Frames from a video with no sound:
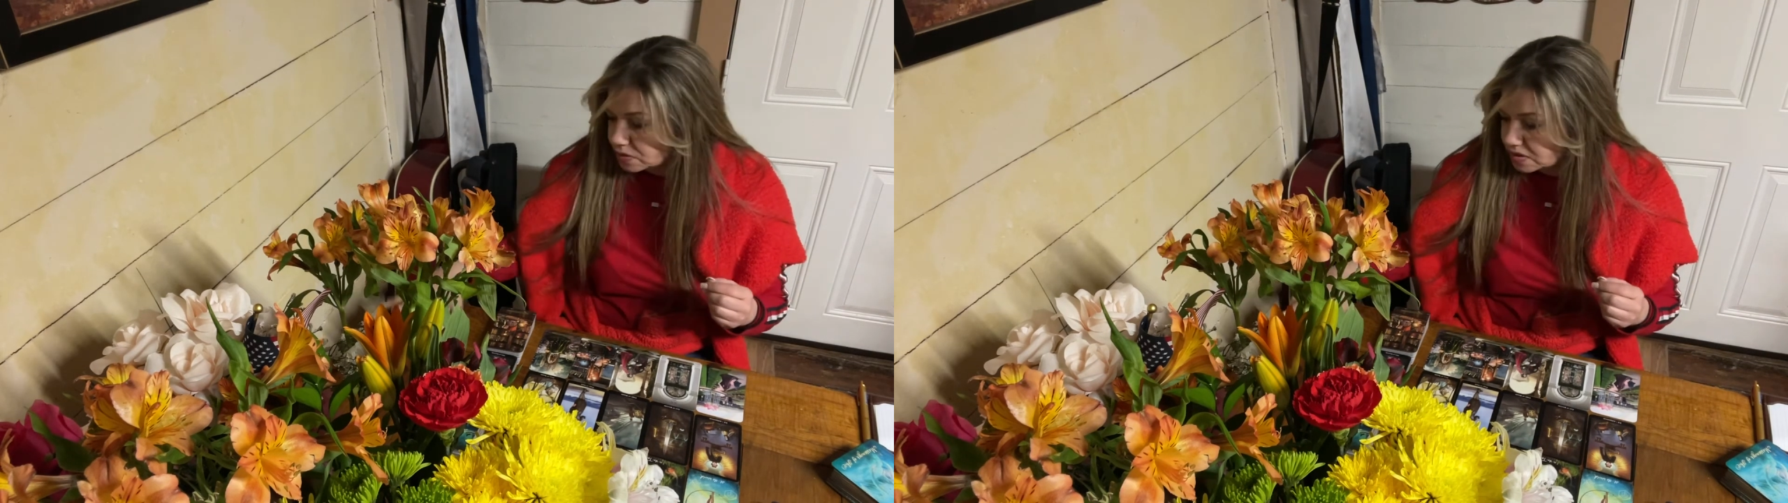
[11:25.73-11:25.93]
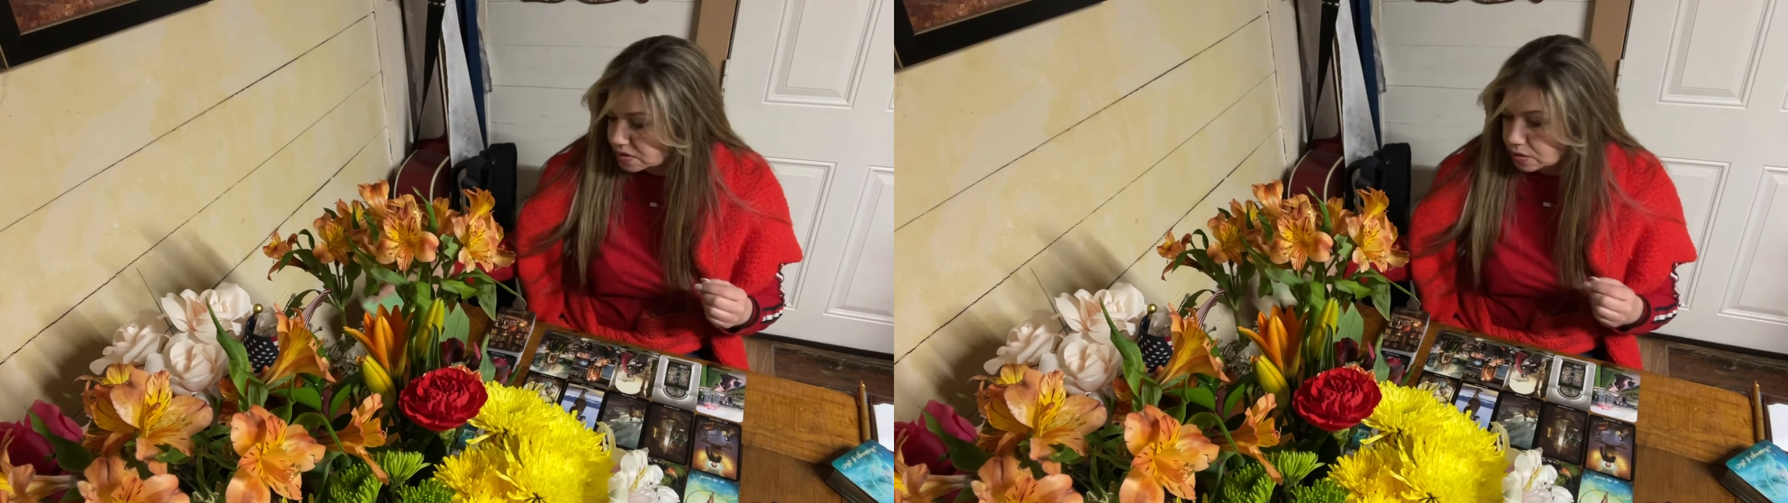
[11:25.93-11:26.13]

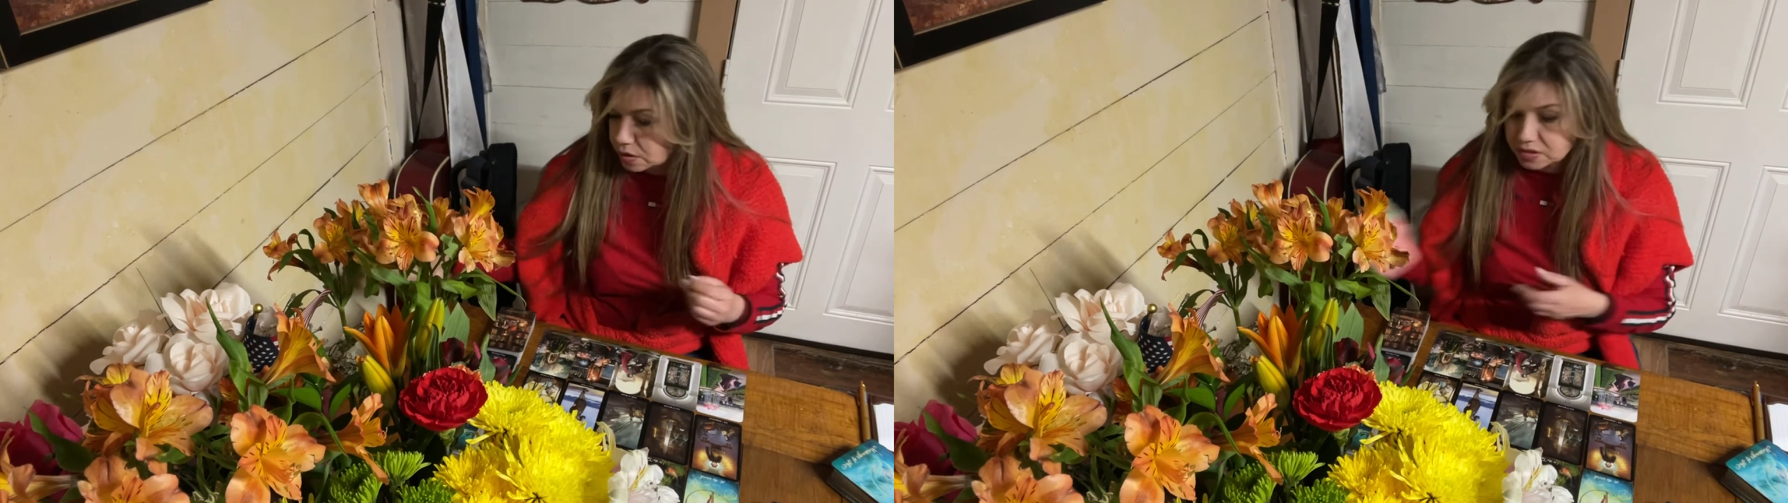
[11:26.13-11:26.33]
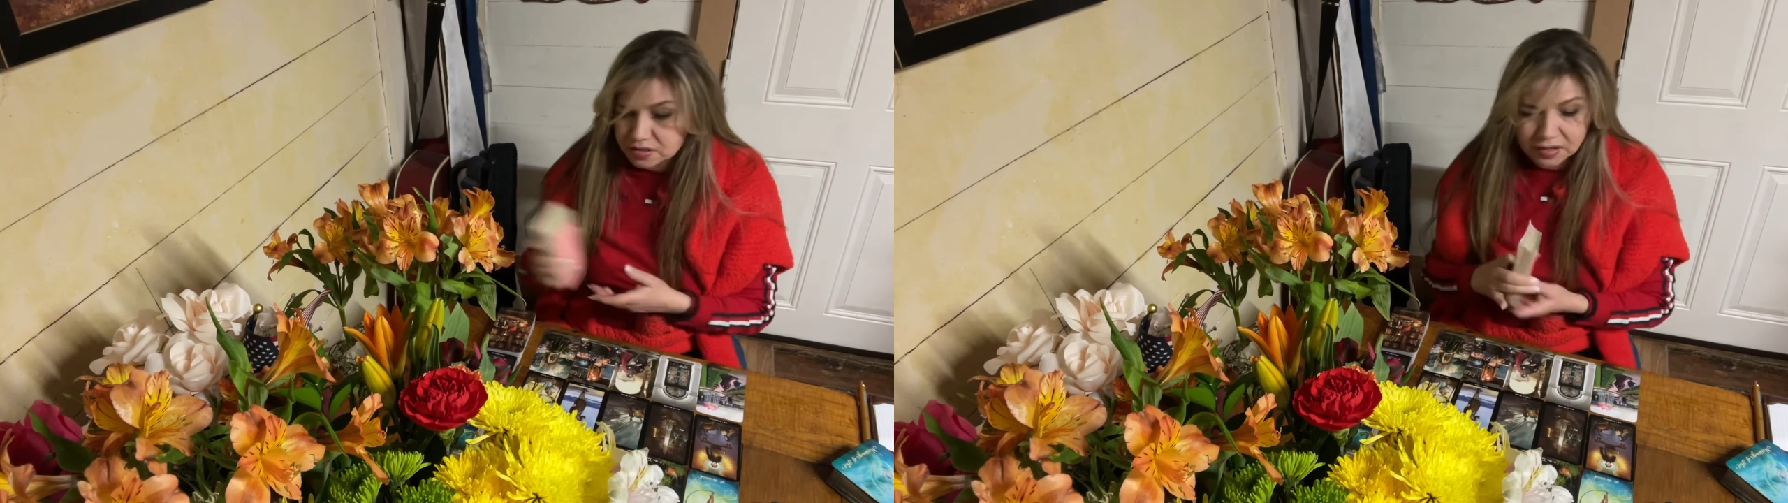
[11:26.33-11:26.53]
6
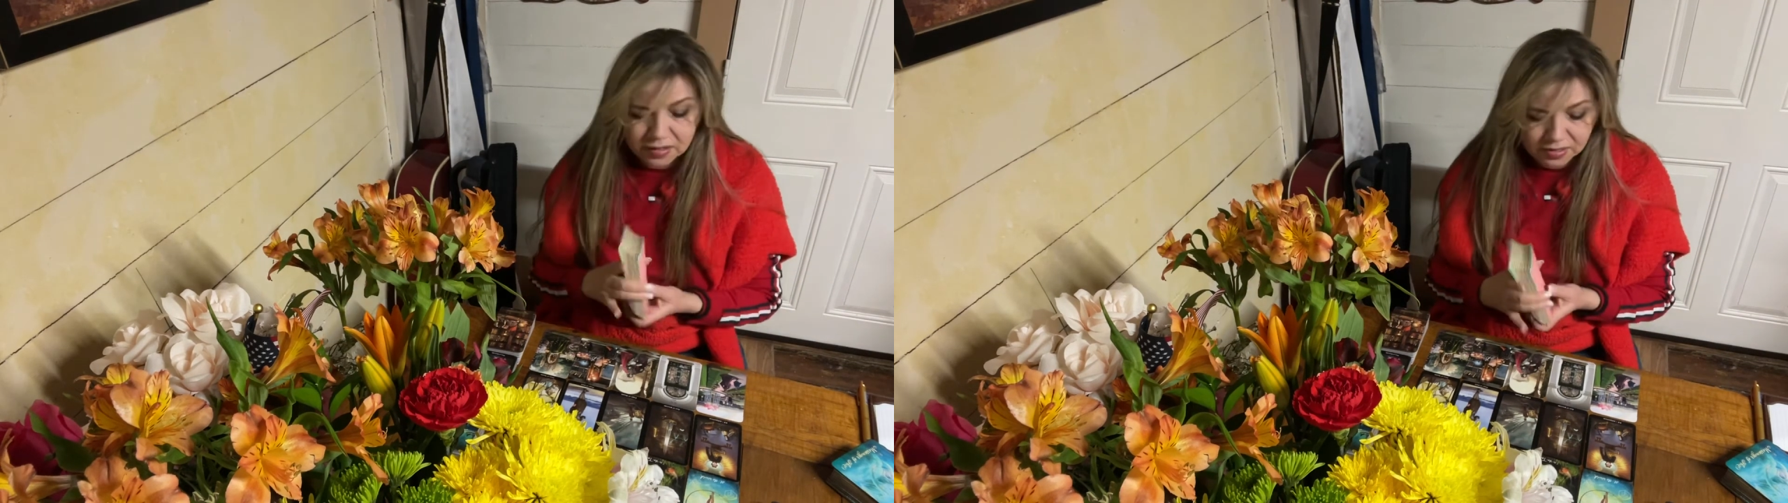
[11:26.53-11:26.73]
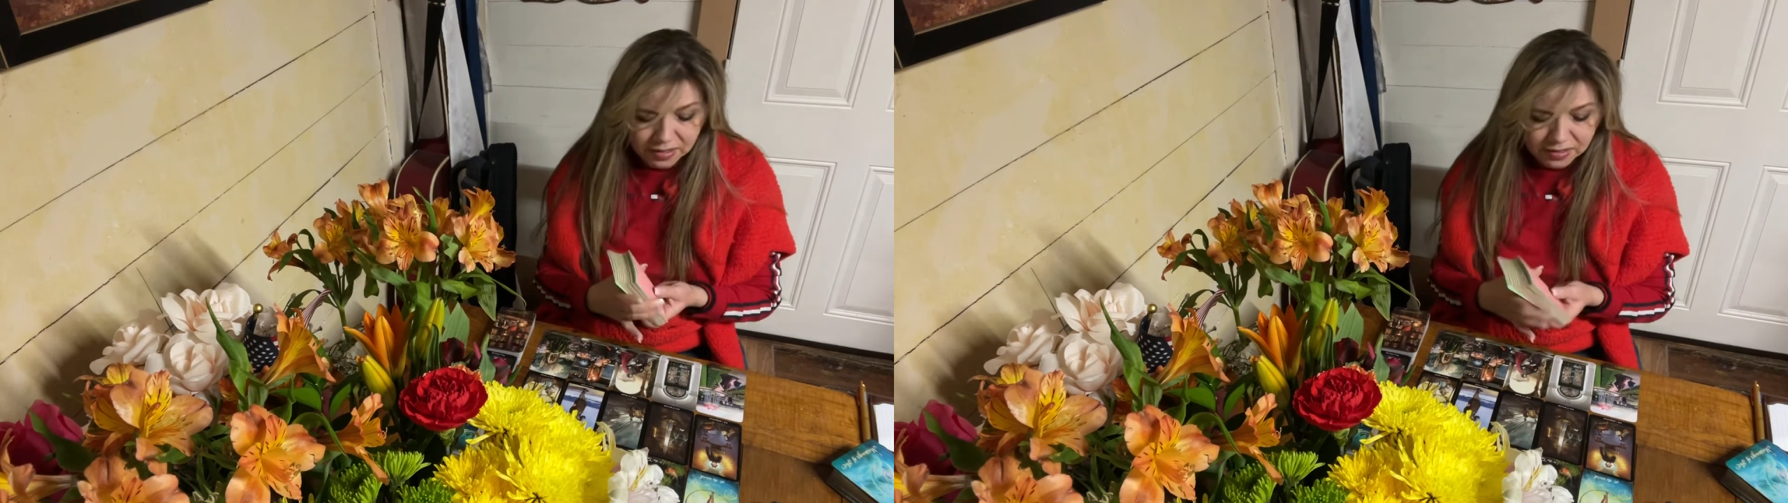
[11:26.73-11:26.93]
cards down
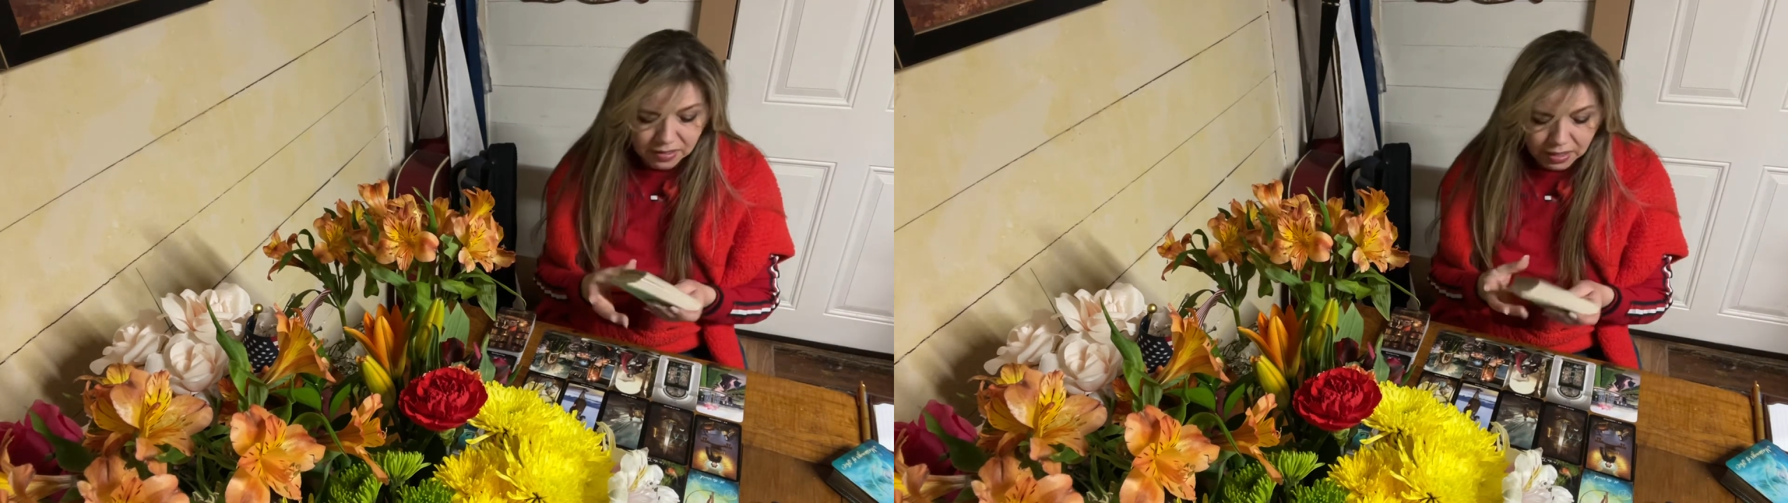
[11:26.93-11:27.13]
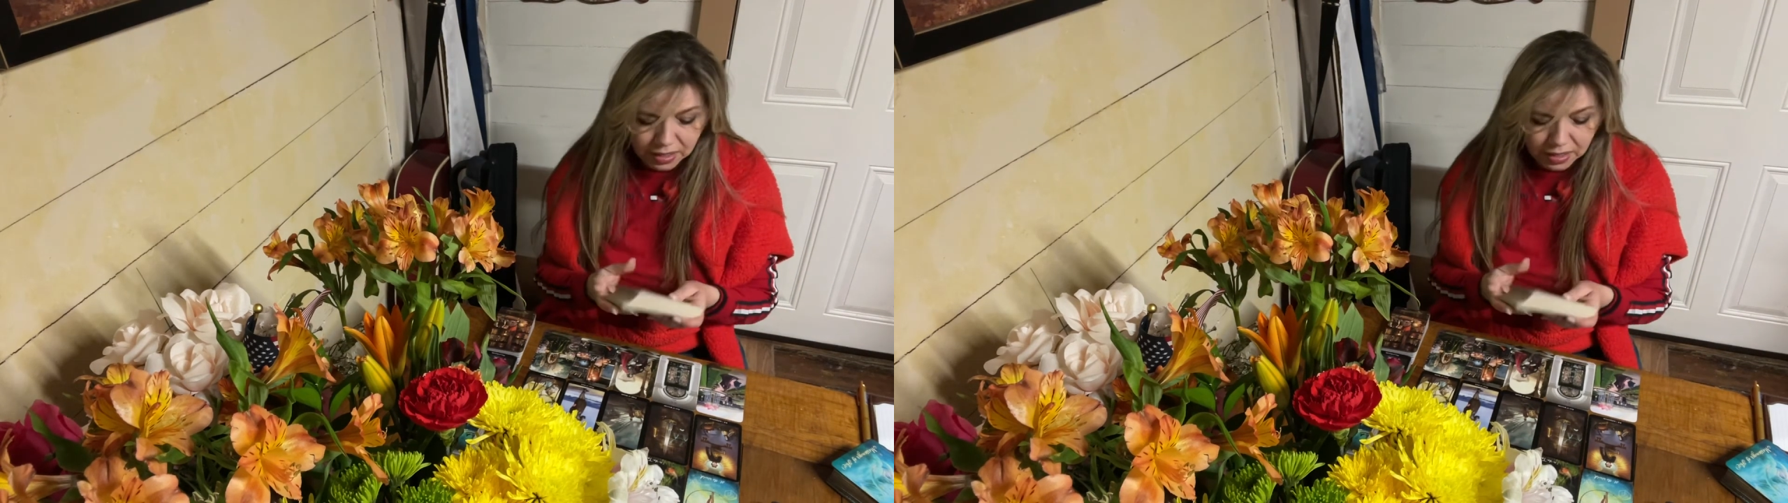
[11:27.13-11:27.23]
as destiny,